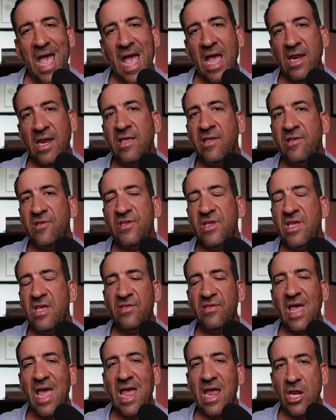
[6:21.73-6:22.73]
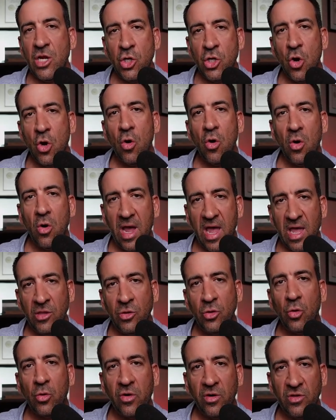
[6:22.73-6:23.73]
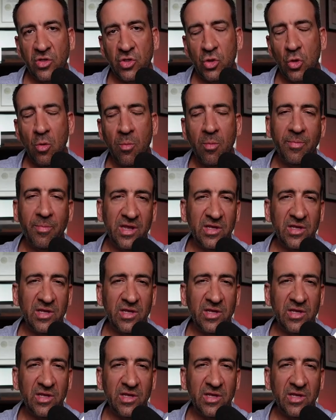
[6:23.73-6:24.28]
and he sees a neuroendocrine tumor,